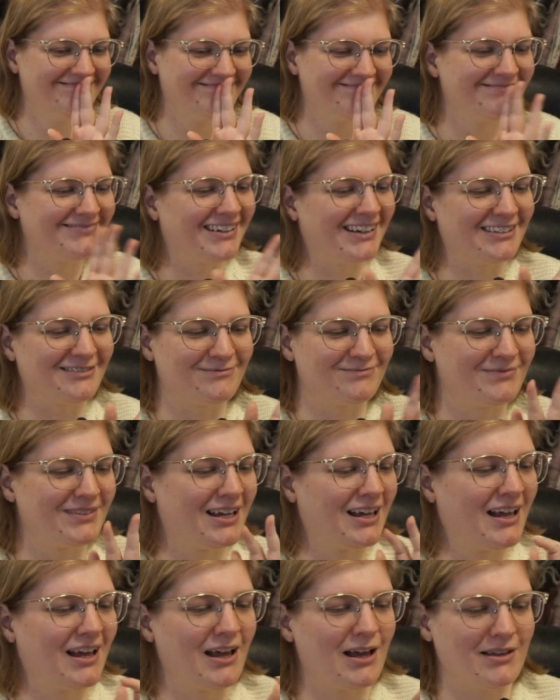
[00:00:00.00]
Uh,
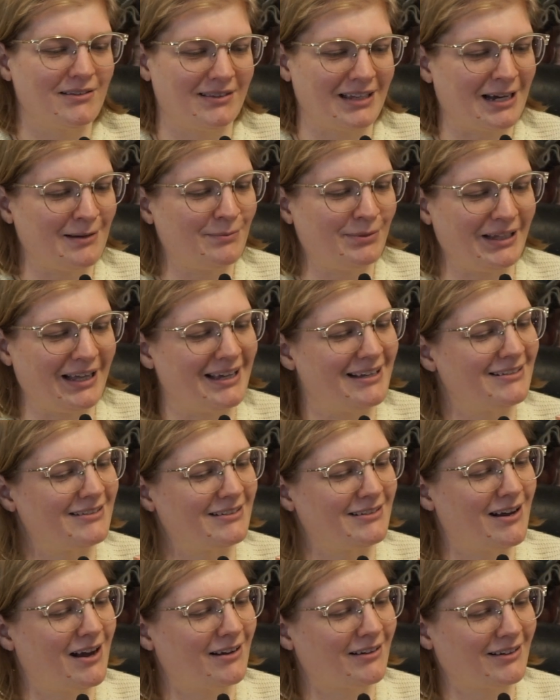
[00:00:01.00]
that plan did
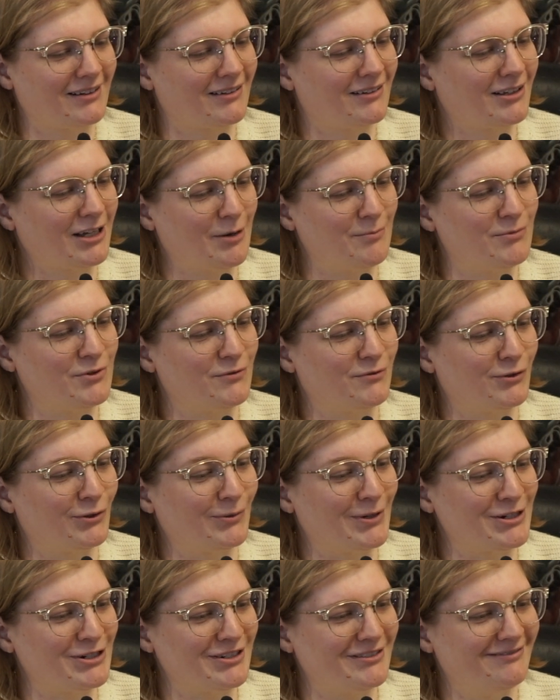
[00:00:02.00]
not come to
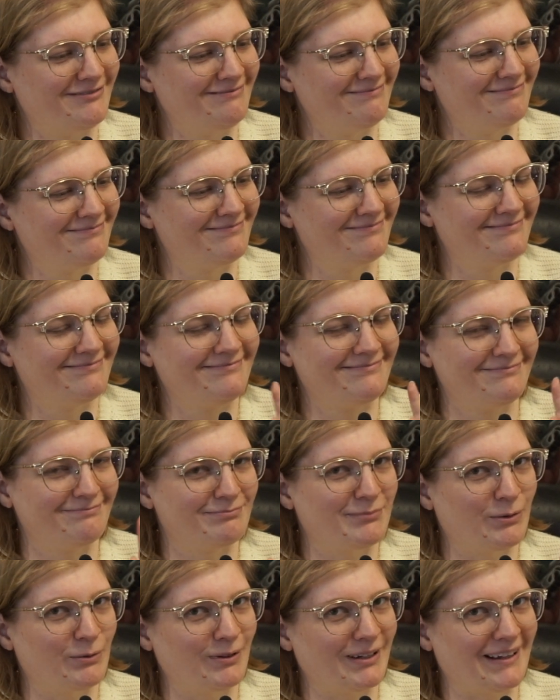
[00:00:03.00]
fruition, but
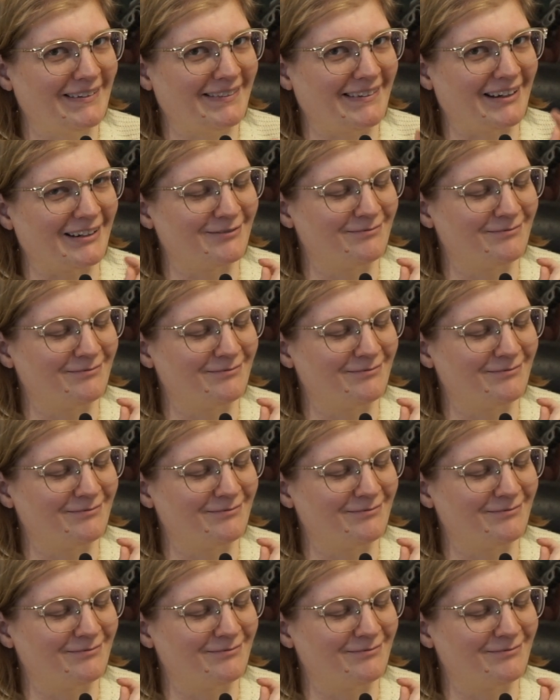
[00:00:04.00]
we'll get there.